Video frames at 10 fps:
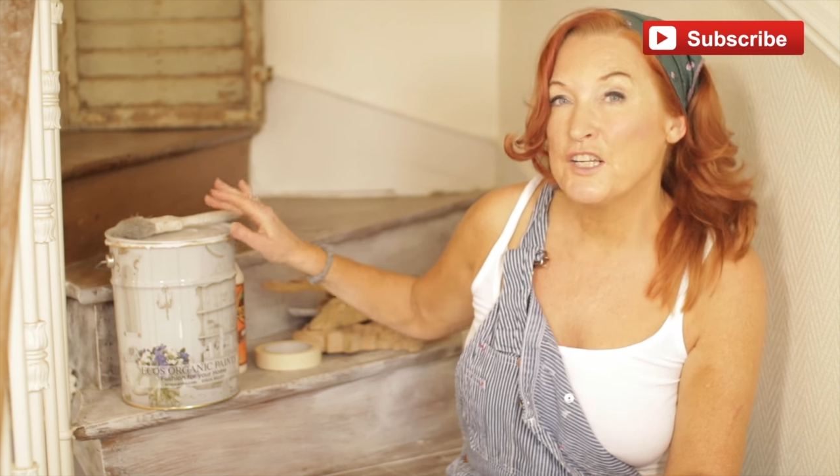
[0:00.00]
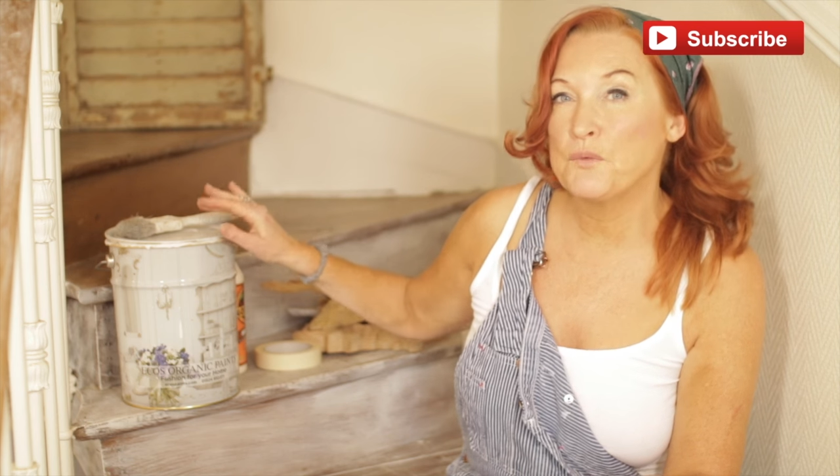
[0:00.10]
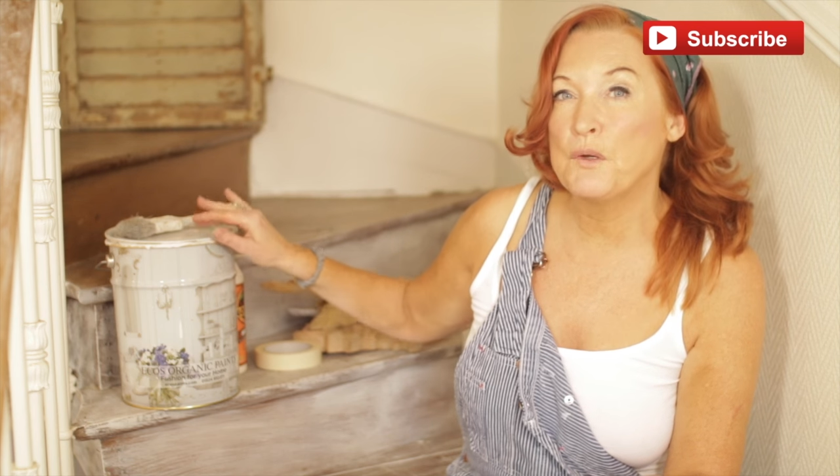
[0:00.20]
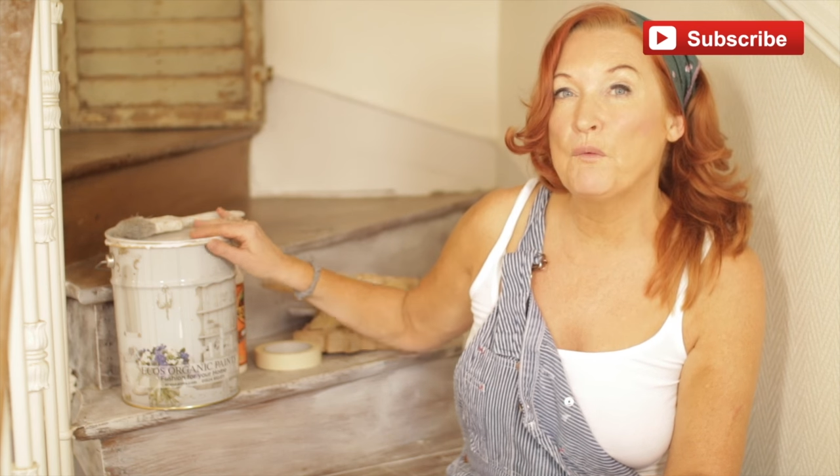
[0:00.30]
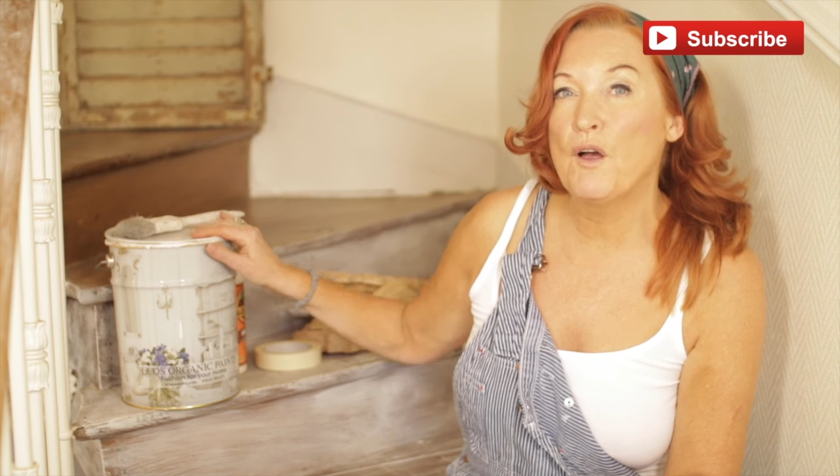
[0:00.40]

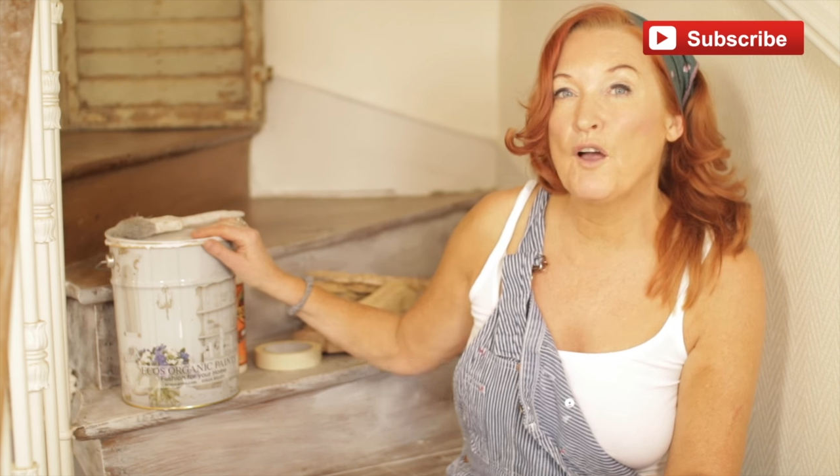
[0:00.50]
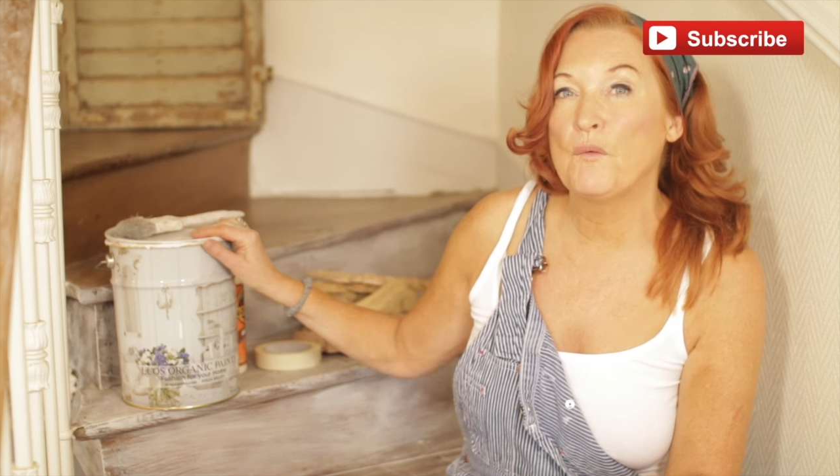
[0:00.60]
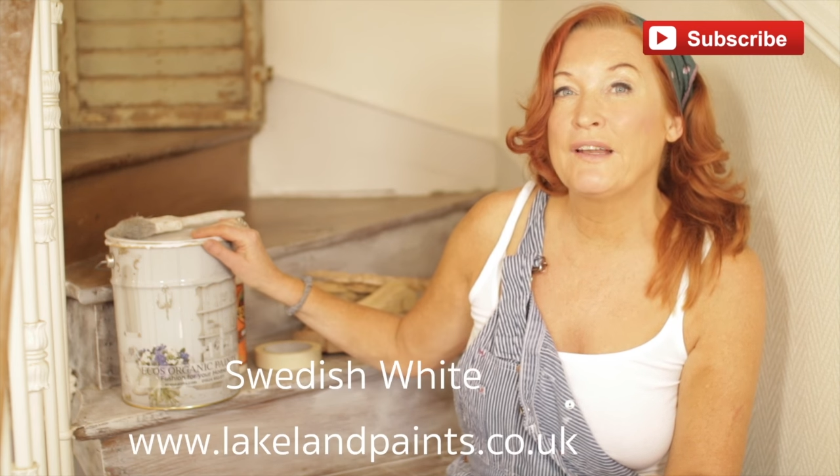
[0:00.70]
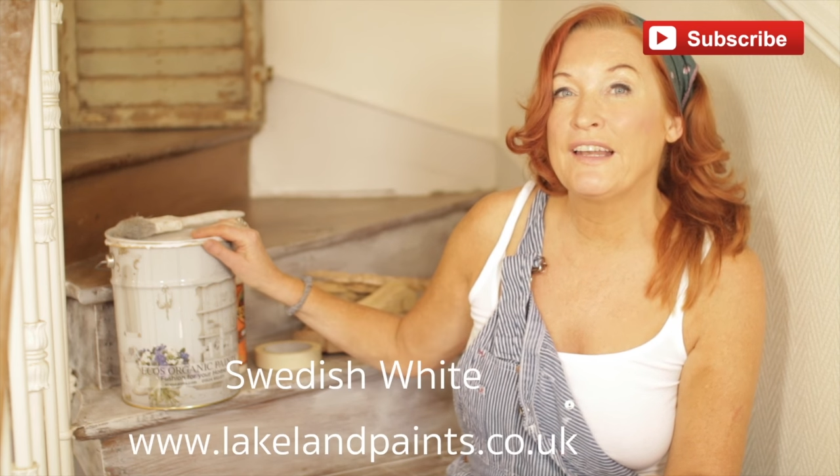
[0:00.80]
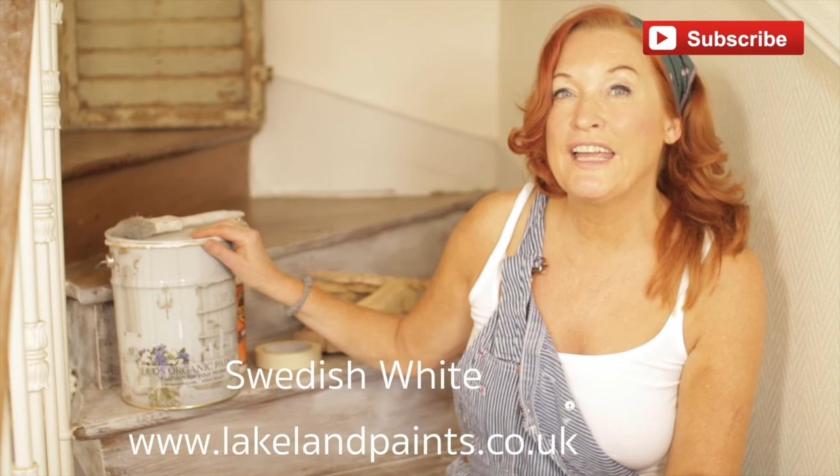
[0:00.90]
because we
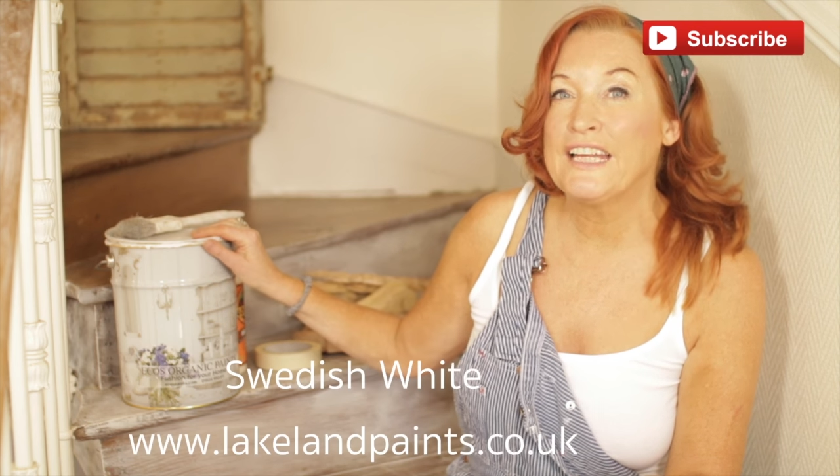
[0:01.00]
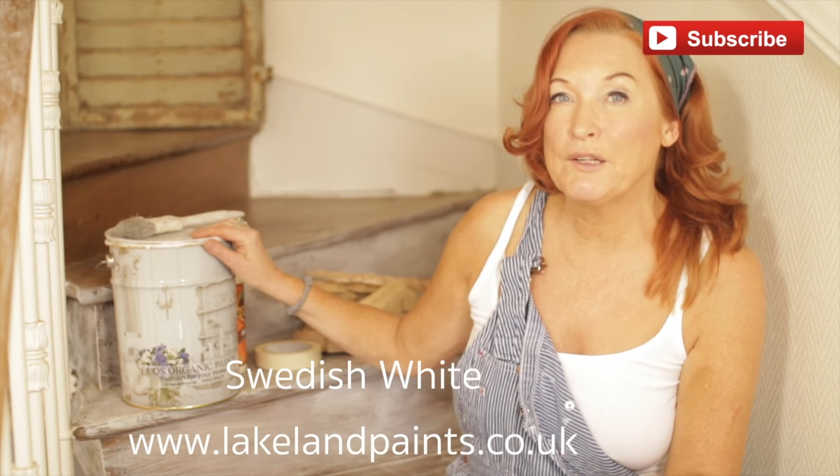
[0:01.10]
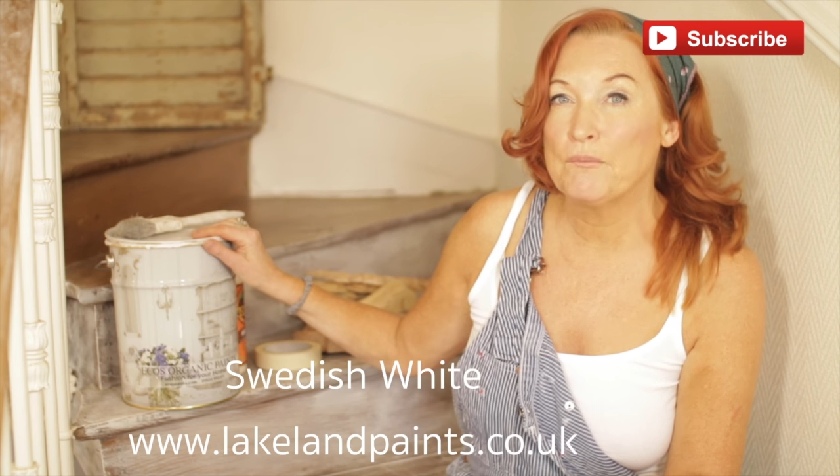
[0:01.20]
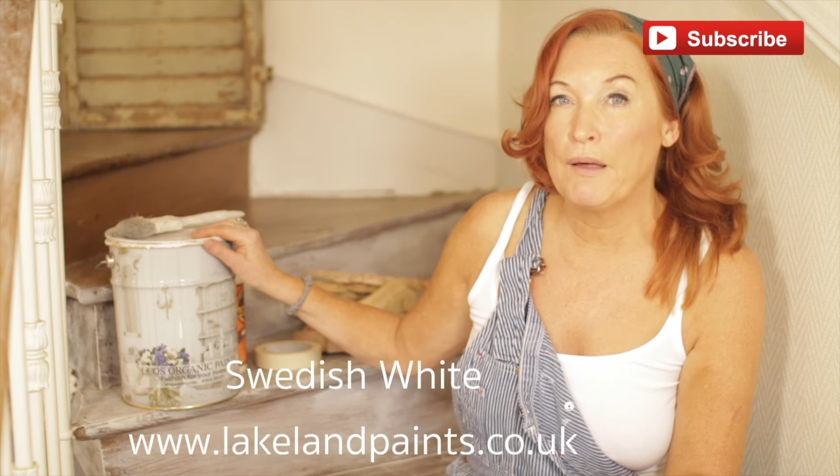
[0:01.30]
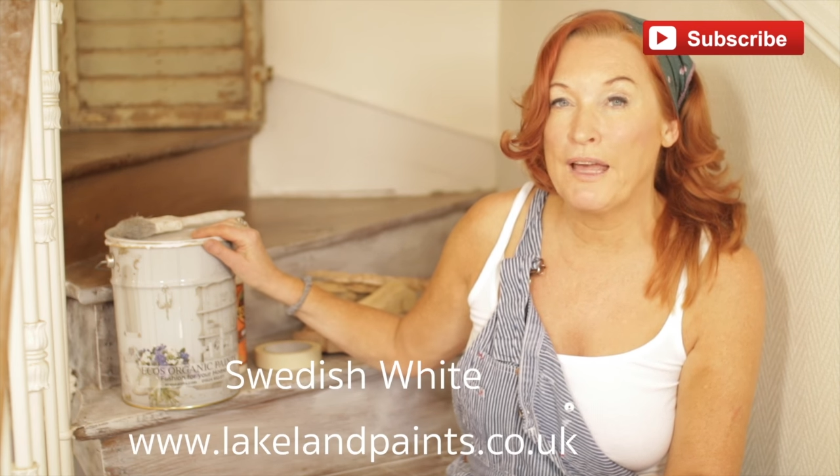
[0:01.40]
work with
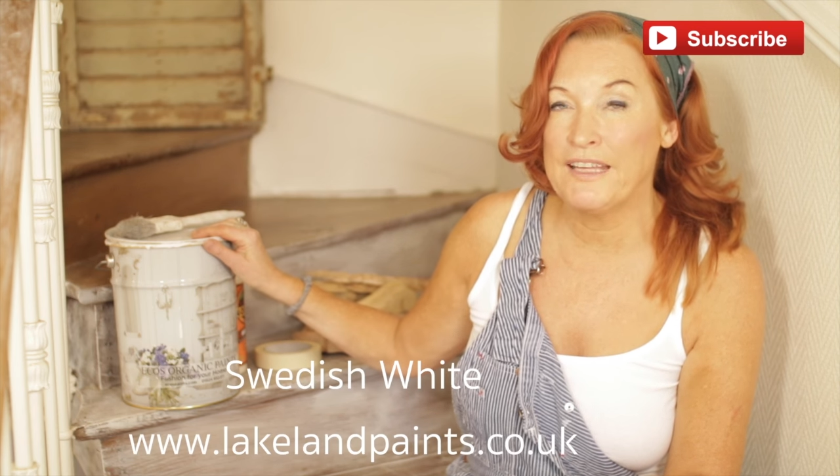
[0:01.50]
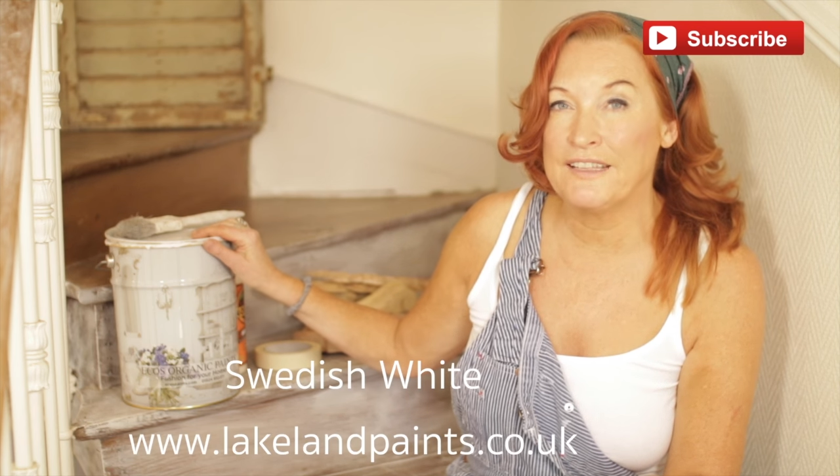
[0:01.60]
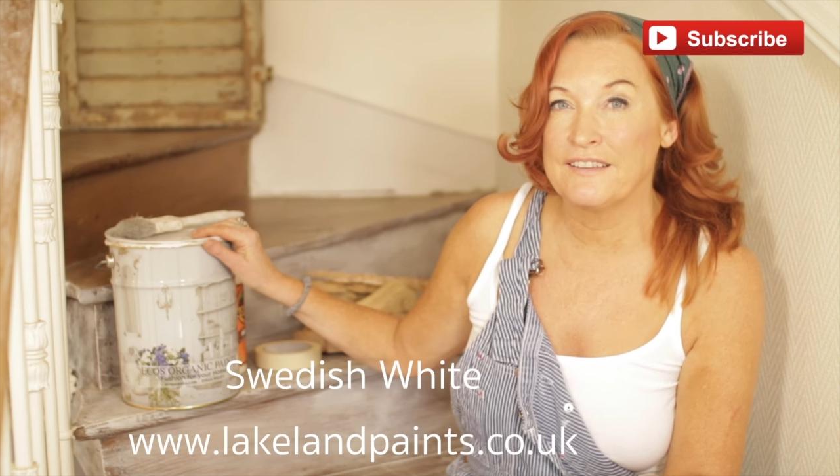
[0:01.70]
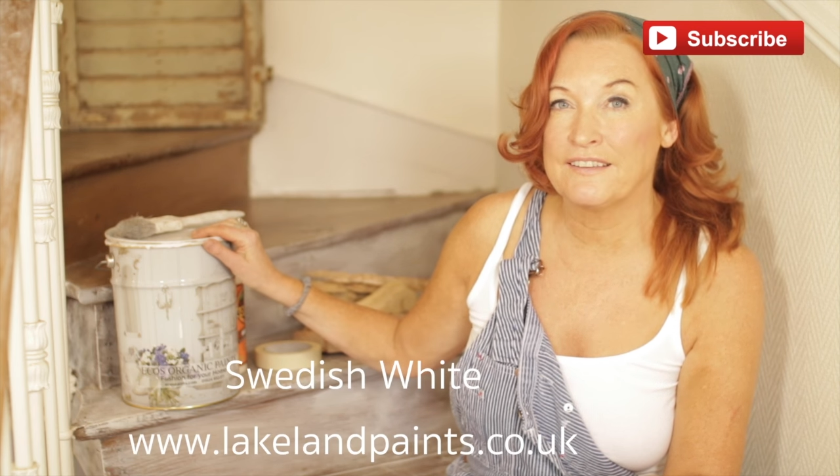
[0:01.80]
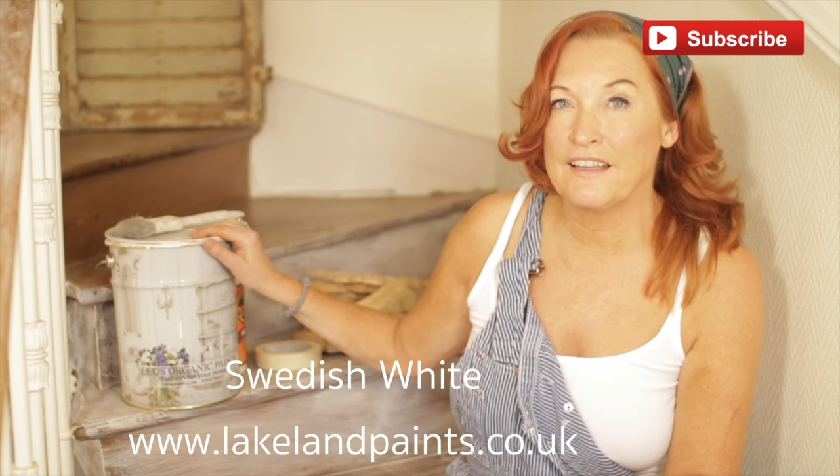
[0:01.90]
Lakeland
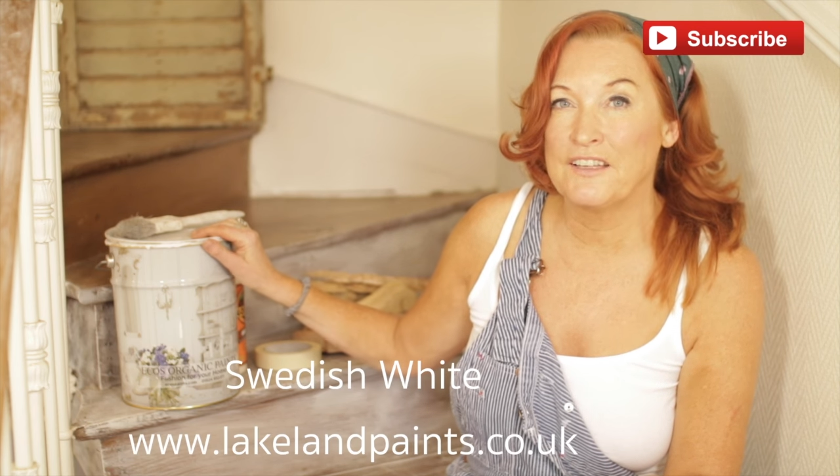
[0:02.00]
Paints,